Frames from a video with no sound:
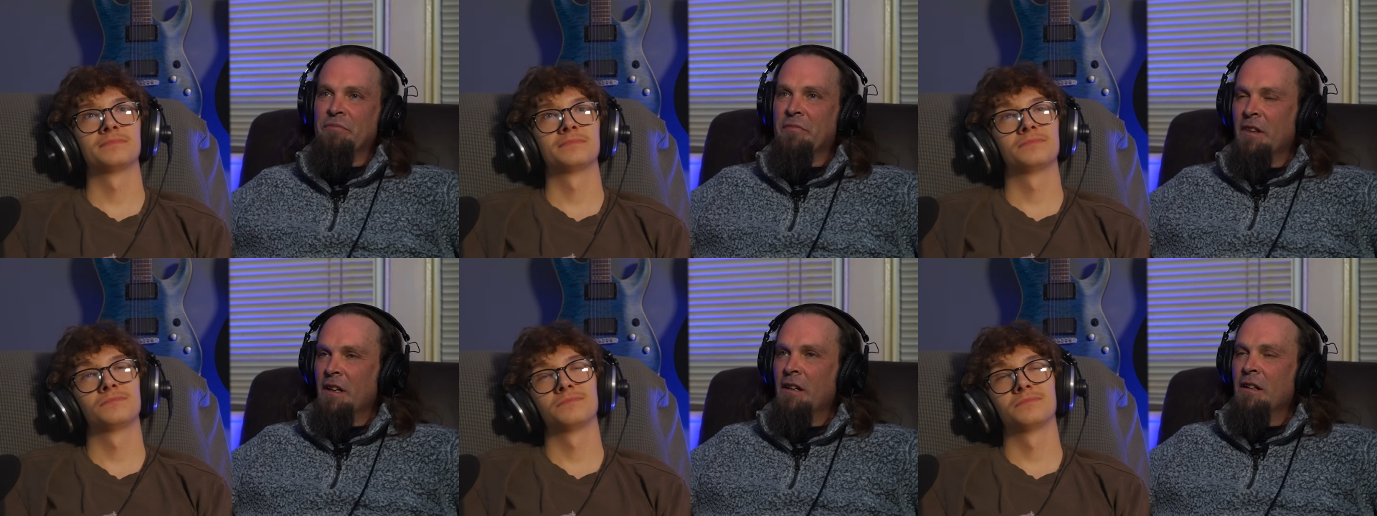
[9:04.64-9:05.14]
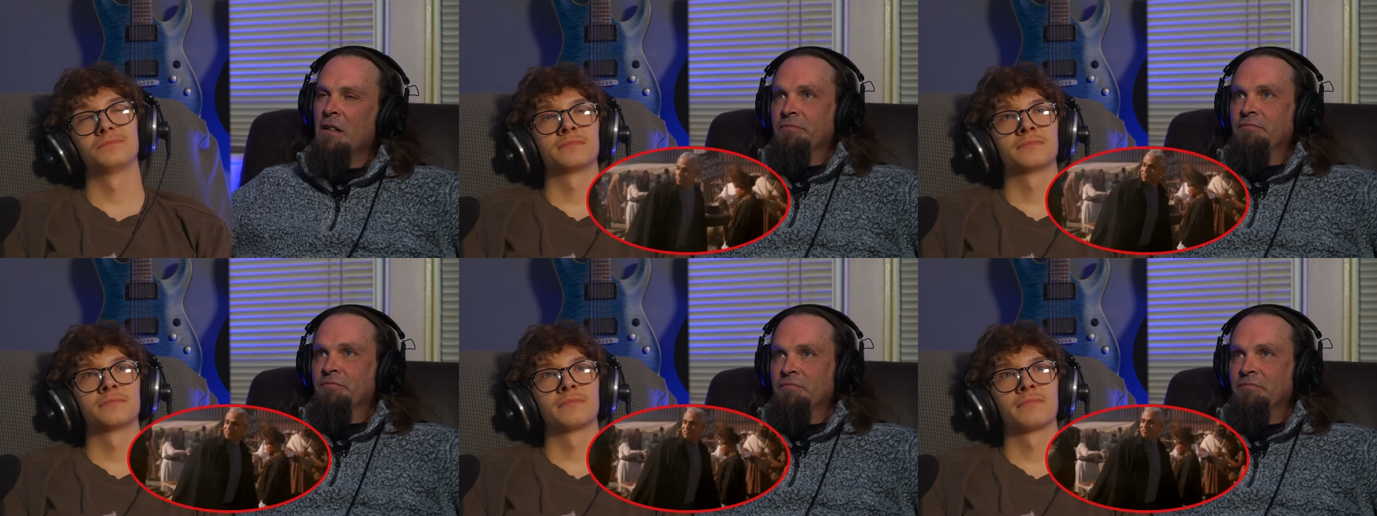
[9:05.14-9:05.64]

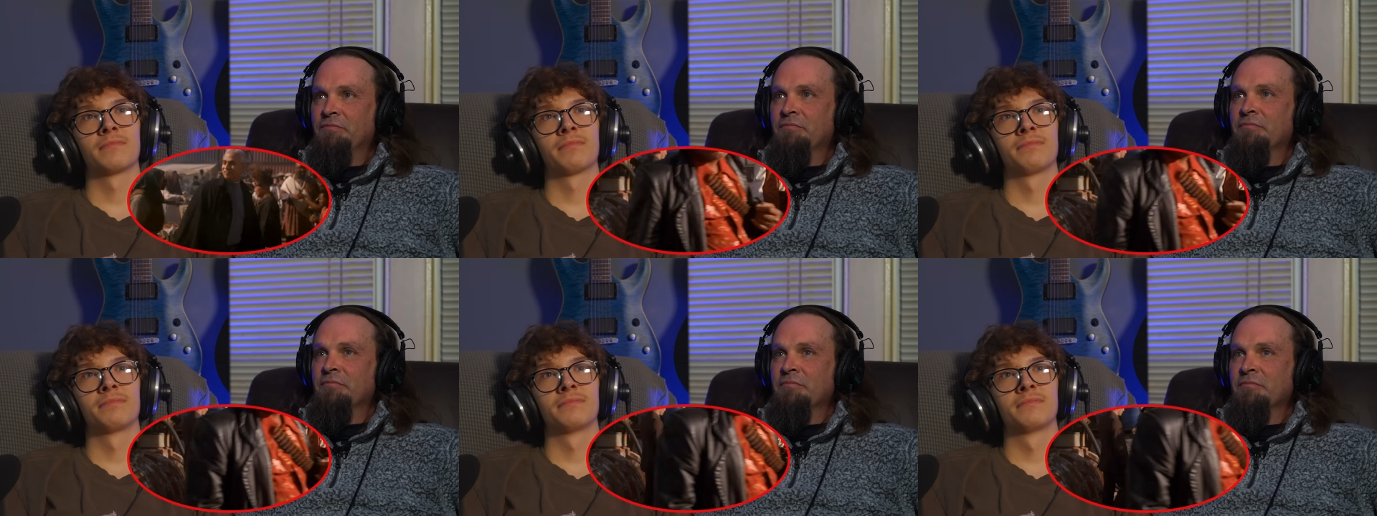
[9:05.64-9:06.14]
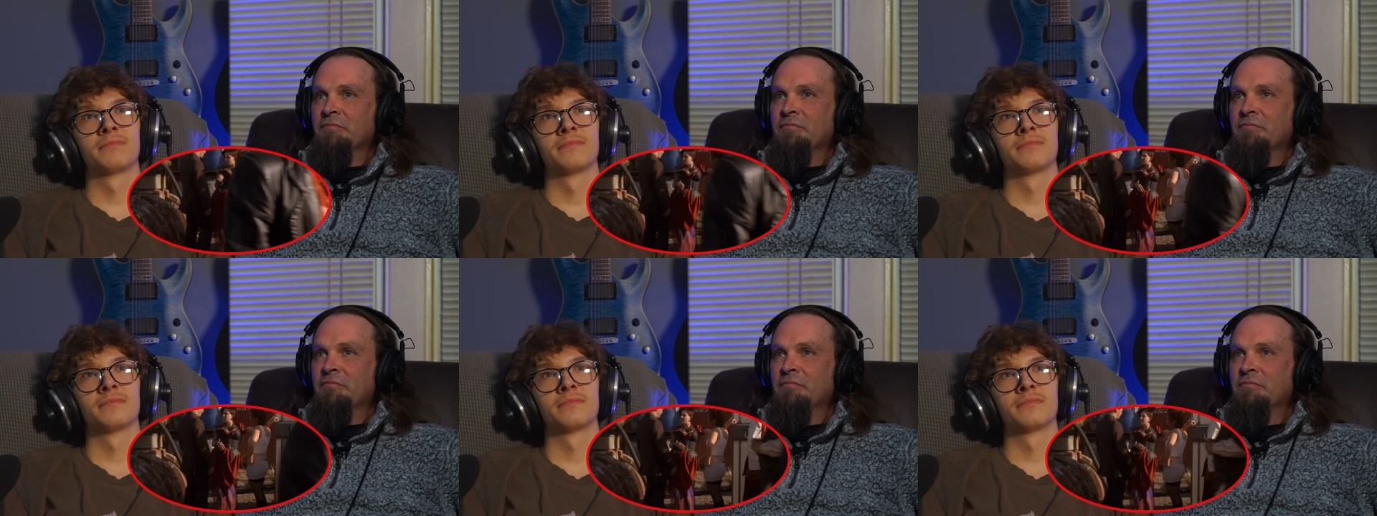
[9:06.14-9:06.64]

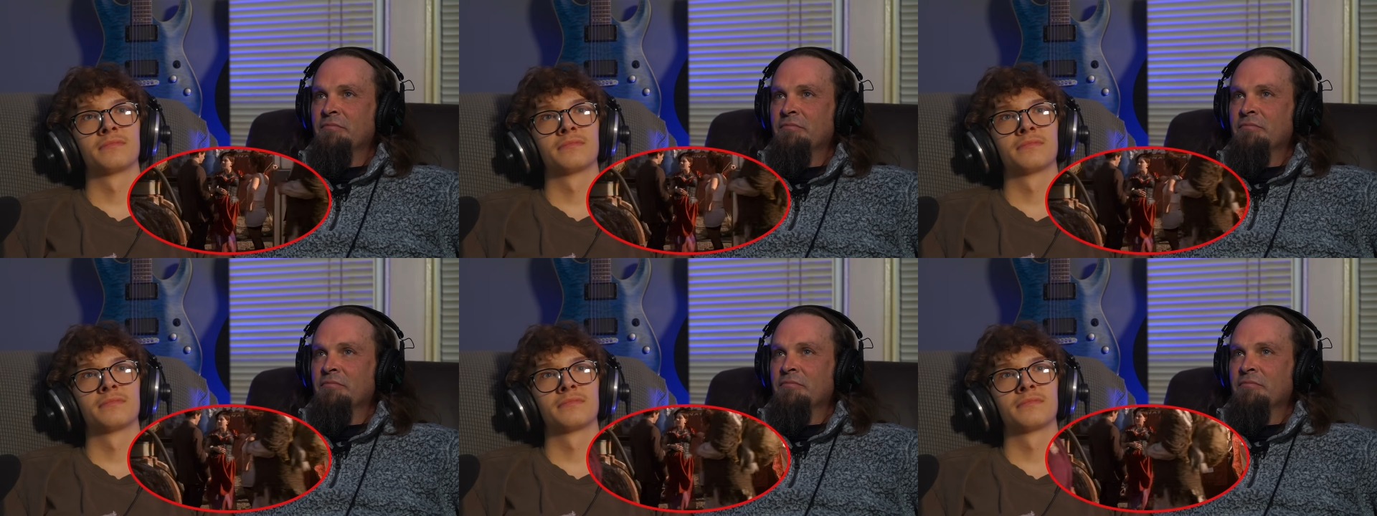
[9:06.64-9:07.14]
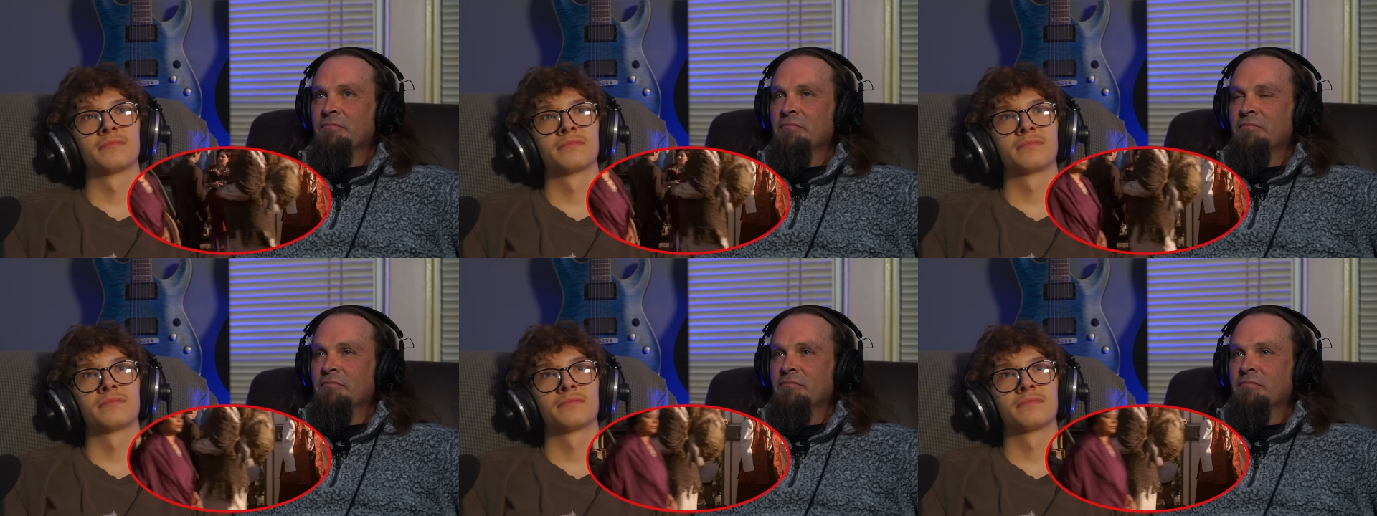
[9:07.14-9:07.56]
No one is speaking in this clip.